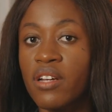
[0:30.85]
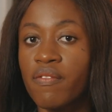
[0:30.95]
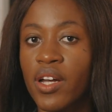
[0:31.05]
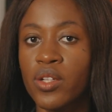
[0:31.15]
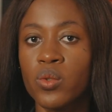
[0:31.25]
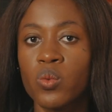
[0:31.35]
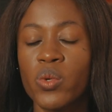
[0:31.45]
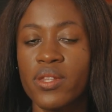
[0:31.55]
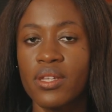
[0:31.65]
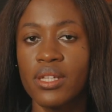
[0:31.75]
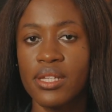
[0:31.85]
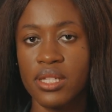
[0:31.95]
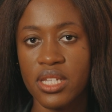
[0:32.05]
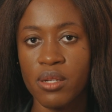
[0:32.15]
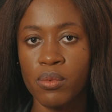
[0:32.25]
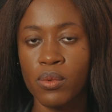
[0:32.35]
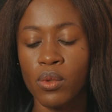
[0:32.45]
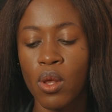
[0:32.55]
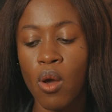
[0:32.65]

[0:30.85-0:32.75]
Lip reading: value within a table